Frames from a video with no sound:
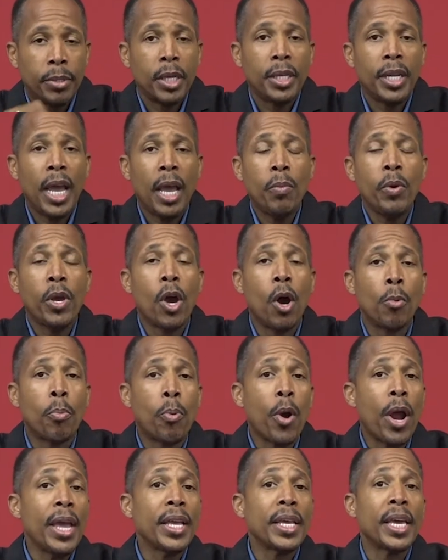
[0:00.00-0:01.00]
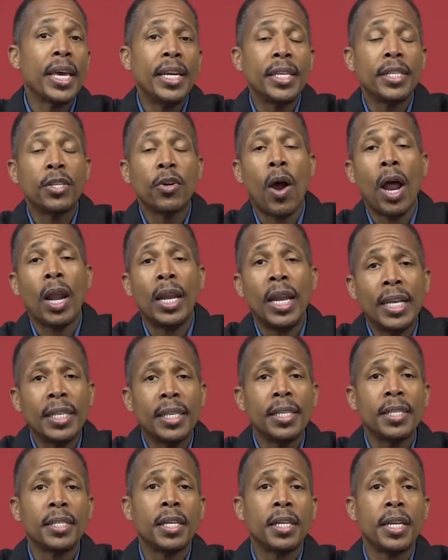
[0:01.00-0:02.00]
today, we're going to pray and get into our
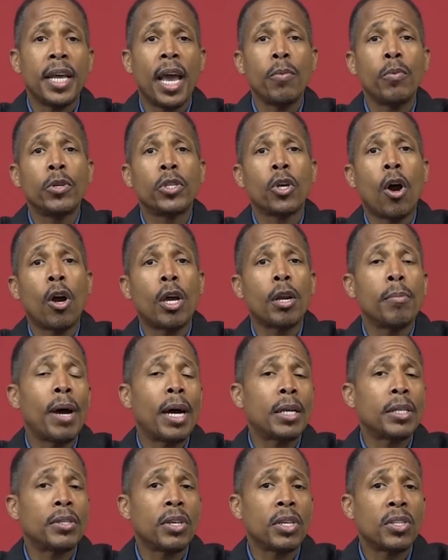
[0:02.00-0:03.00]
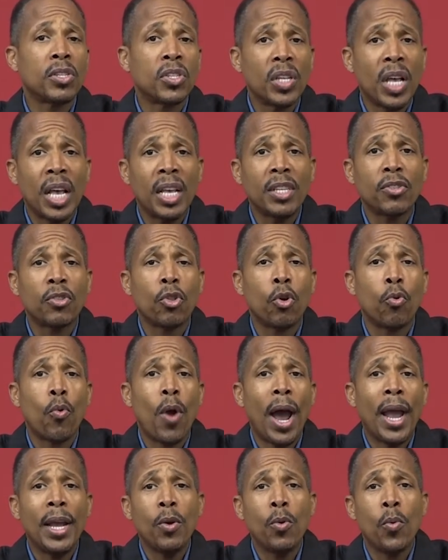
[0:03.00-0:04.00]
lesson today. We're talking about success the
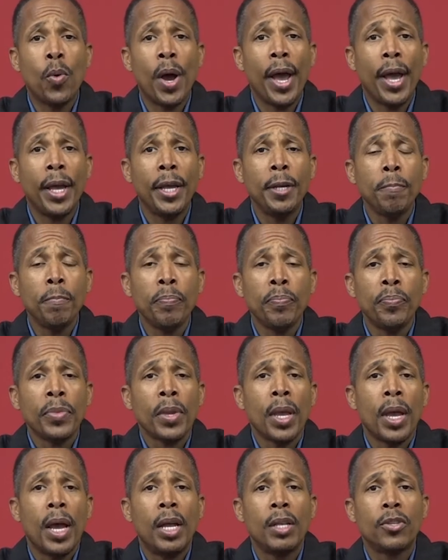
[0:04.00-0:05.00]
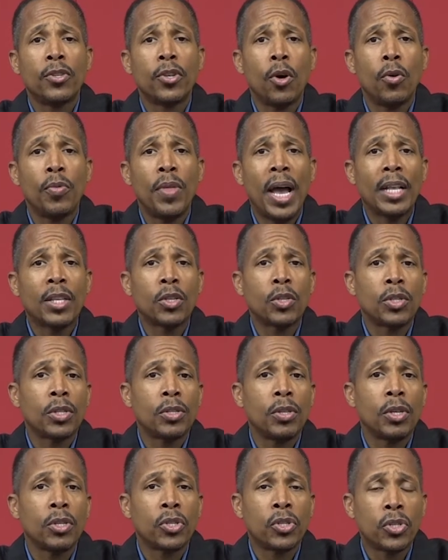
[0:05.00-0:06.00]
right way. And so that's
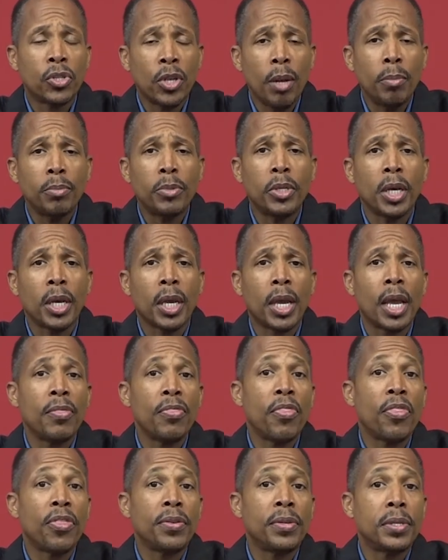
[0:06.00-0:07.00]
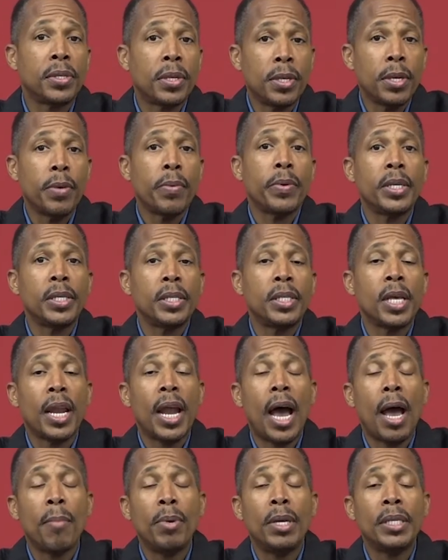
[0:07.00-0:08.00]
the subject and series
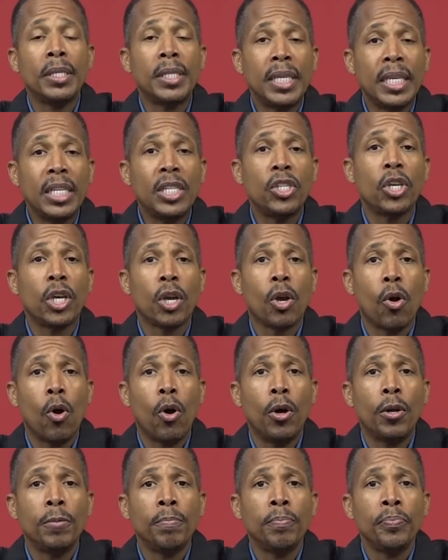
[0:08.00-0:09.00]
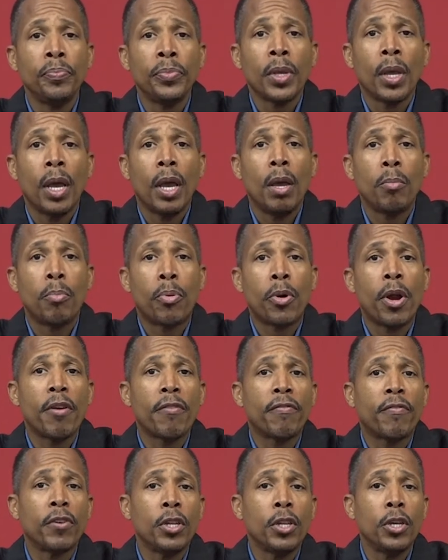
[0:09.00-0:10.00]
that I've been teaching on and
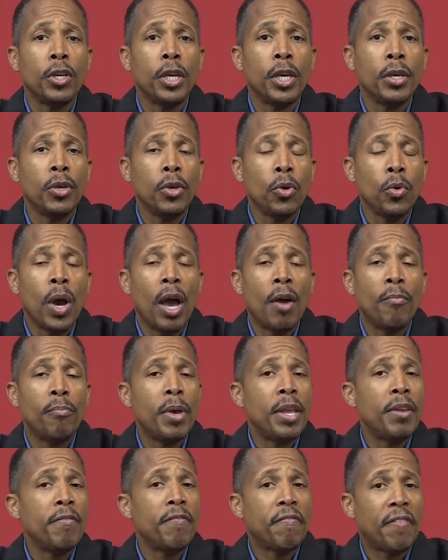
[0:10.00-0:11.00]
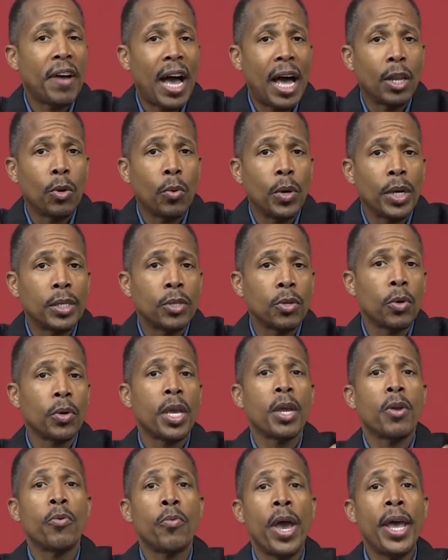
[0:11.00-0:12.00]
prayerfully you have been following. So
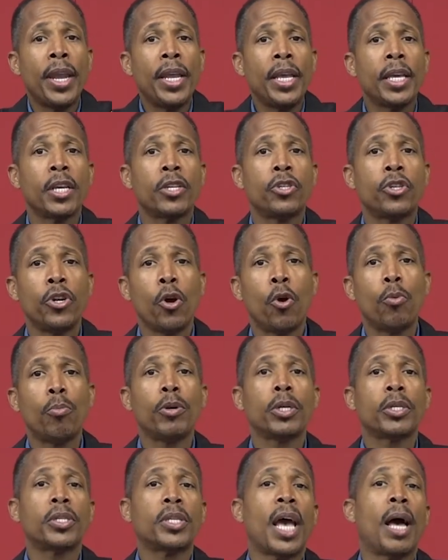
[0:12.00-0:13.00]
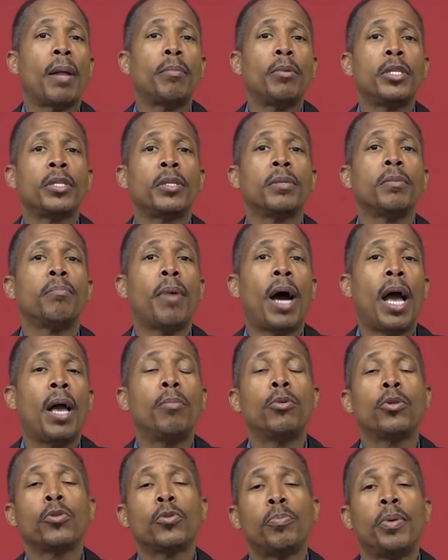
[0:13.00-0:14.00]
get ready, get your notebooks, tablets,
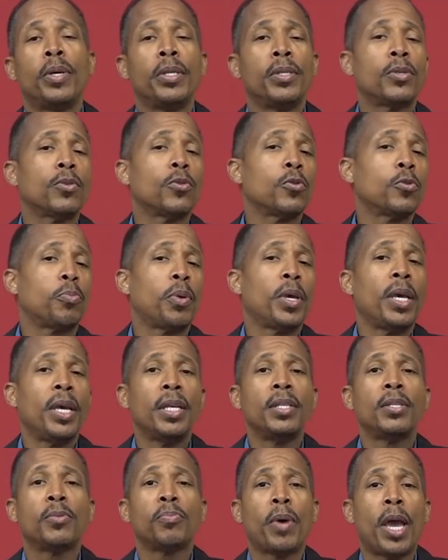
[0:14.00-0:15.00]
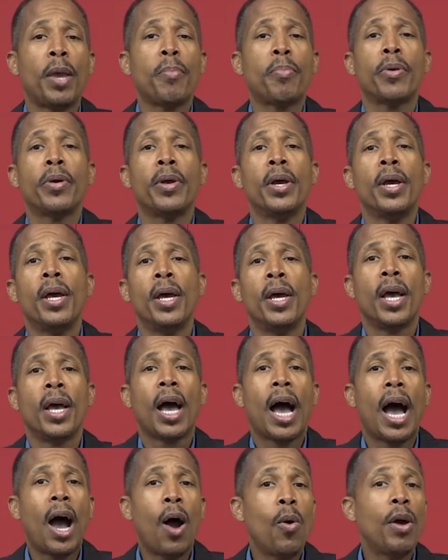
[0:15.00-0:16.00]
Bibles, pencils, pens, paper,
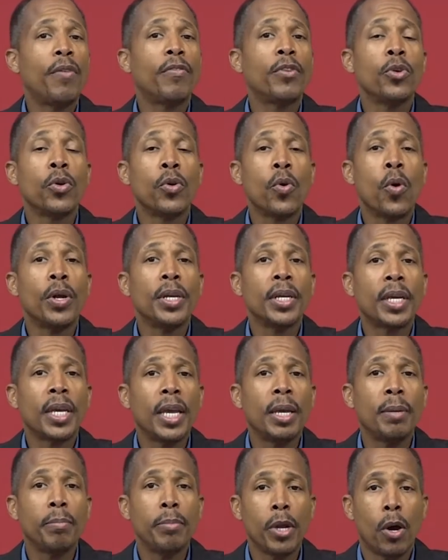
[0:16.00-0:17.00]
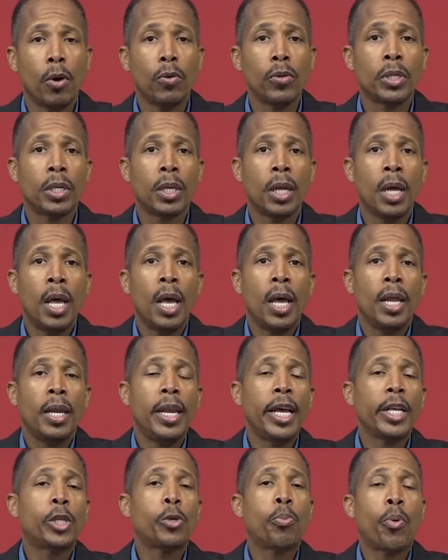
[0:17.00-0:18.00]
however you're going to keep notes.
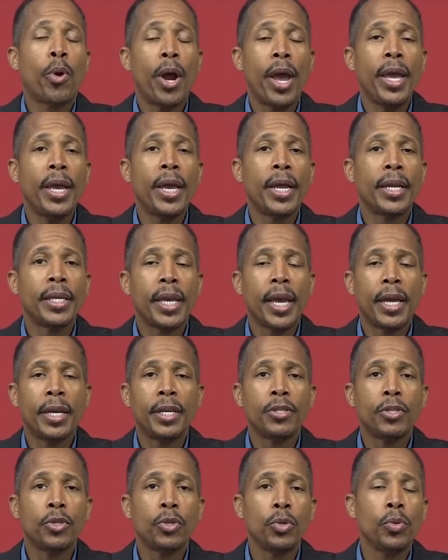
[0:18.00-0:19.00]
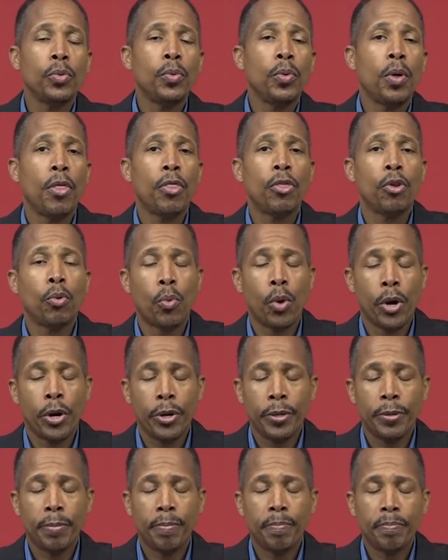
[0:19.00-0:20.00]
Let's pray and get into the
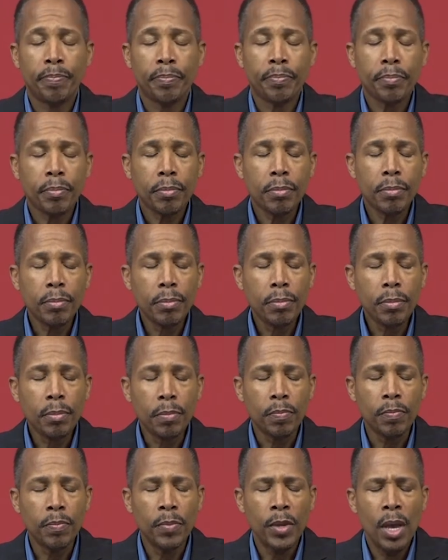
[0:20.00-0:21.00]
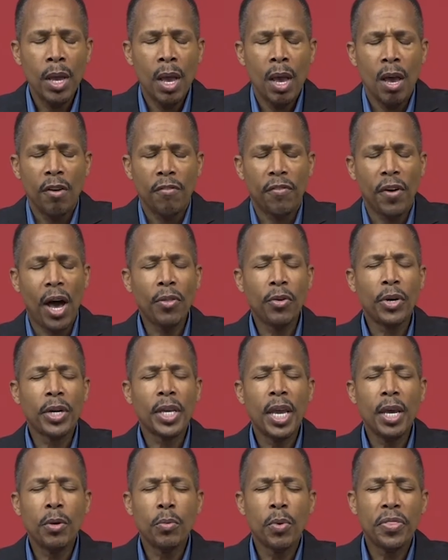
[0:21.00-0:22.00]
Word. Father,
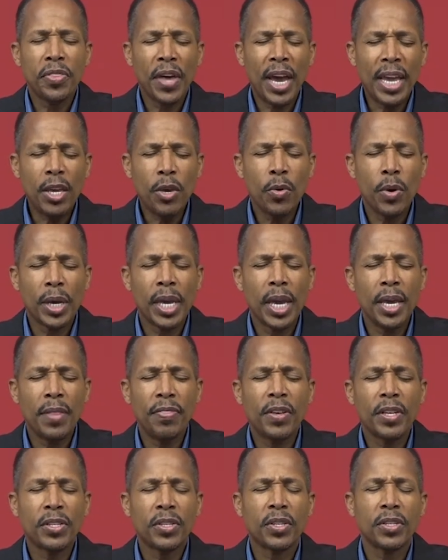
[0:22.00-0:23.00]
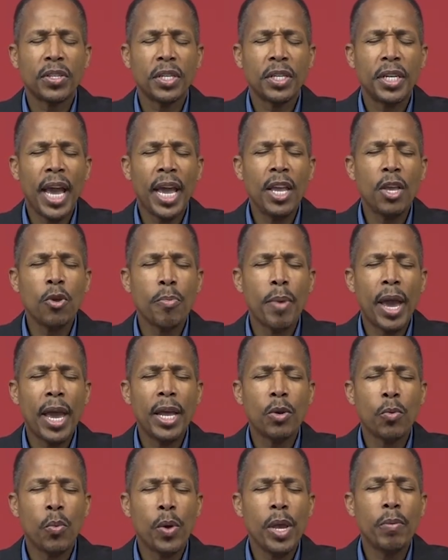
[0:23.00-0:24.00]
again, we thank you. Again, this is the day you
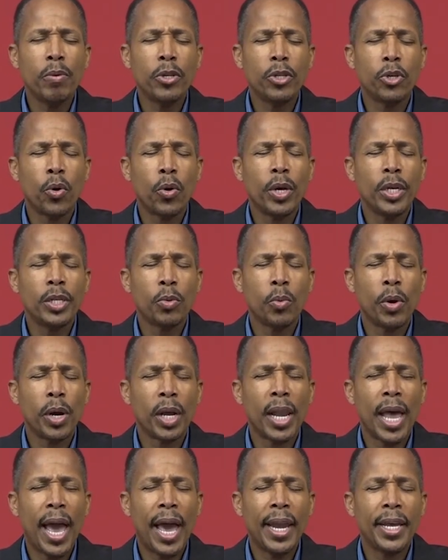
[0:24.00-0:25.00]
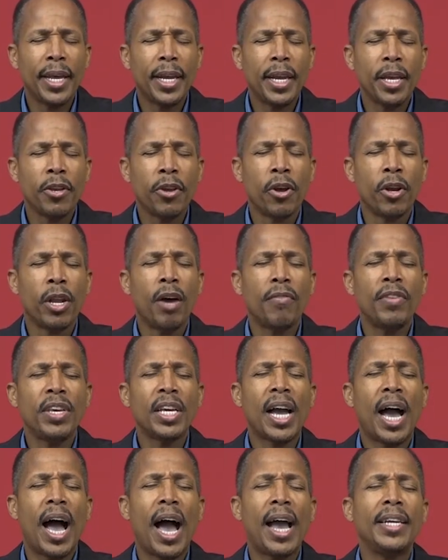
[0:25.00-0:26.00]
made. We rejoice. We're glad in it. Your
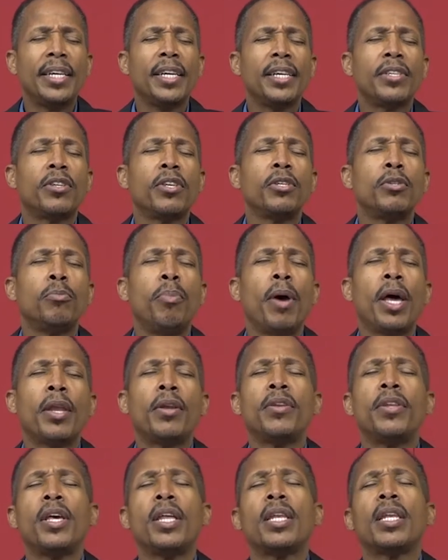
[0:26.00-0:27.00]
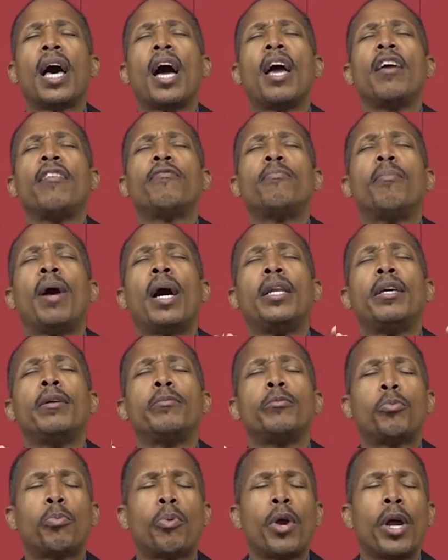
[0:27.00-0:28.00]
loving kindness is better than life. My
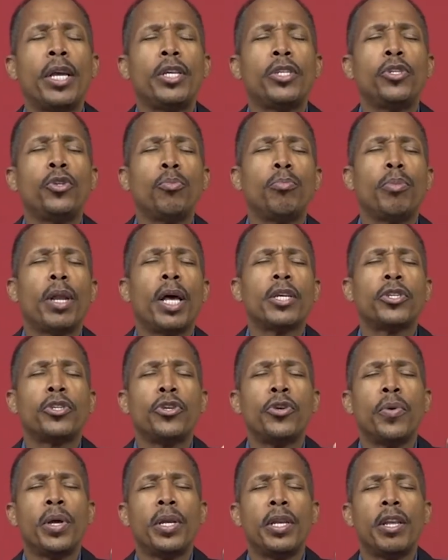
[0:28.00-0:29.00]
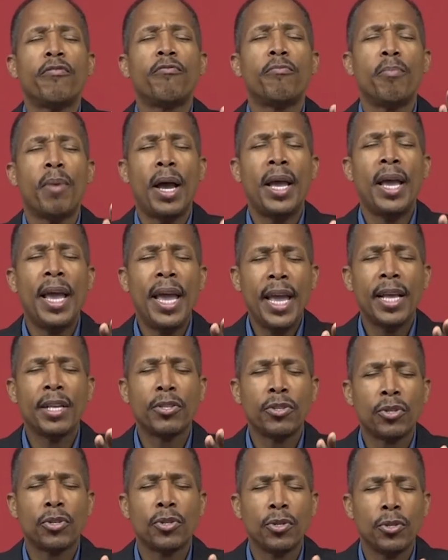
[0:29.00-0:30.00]
lips praise you, bless you, and lift my
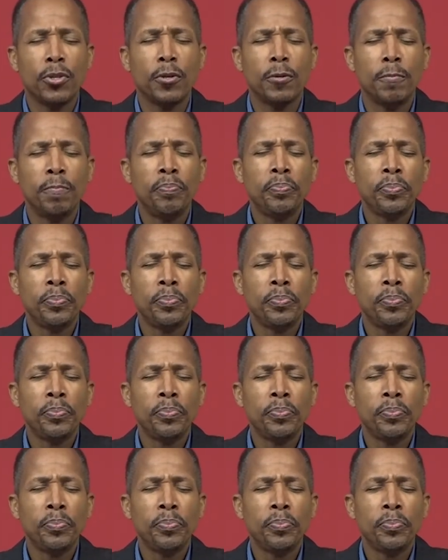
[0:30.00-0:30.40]
hands to you.